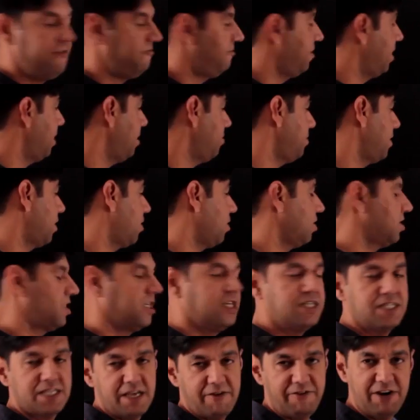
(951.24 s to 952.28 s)
heavier
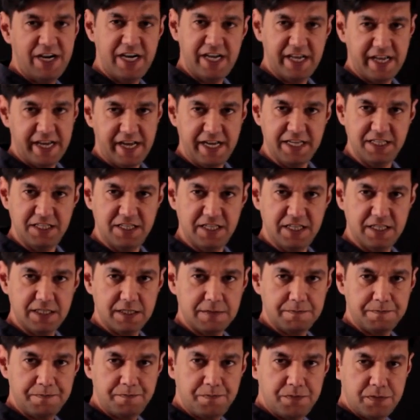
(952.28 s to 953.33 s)
because it's 70
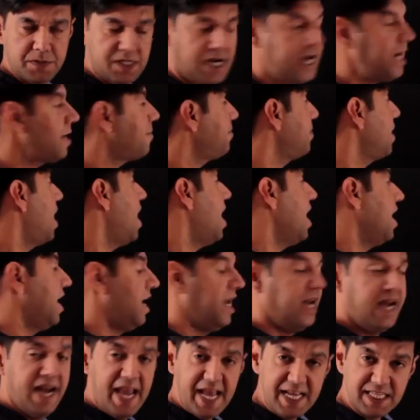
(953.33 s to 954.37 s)
kgs, right?
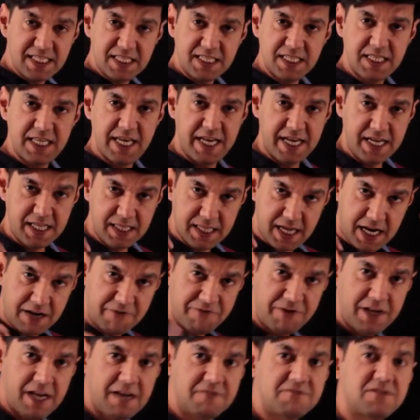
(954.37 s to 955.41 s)
Next thing
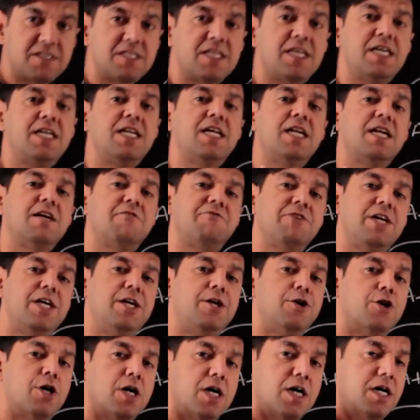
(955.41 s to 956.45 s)
that we have seen in a
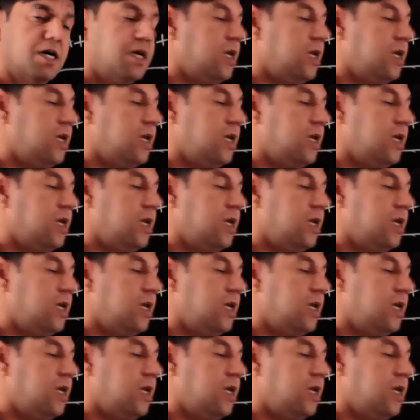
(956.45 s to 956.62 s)
video